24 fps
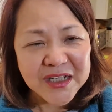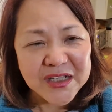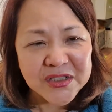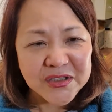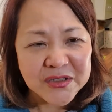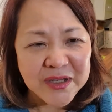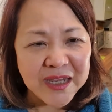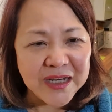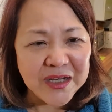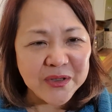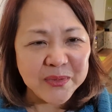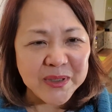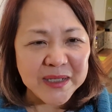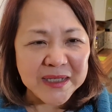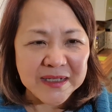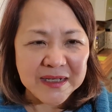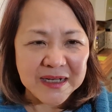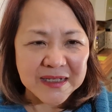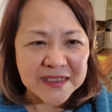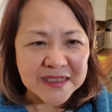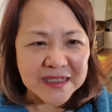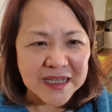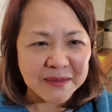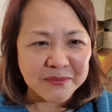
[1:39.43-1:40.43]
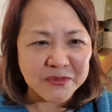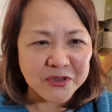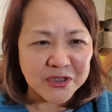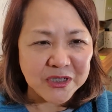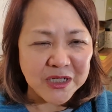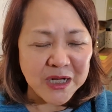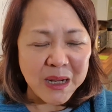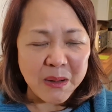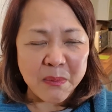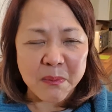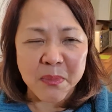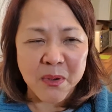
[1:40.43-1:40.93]
So anyway, let's come to the
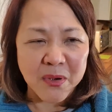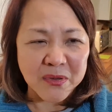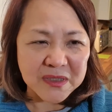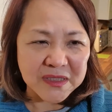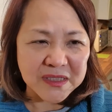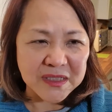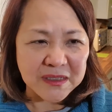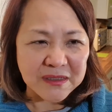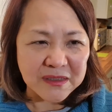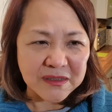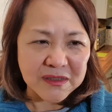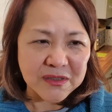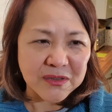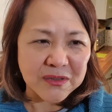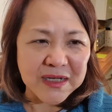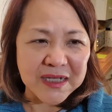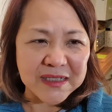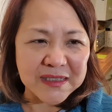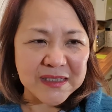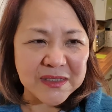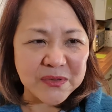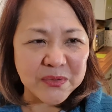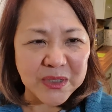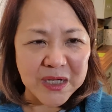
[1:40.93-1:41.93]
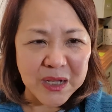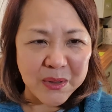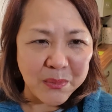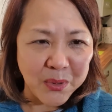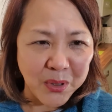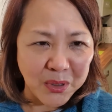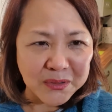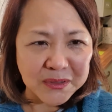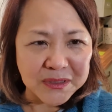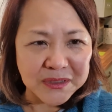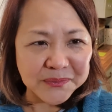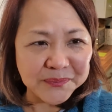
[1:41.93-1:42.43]
unboxing. So let's see what I
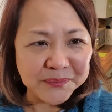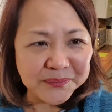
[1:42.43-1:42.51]
bought.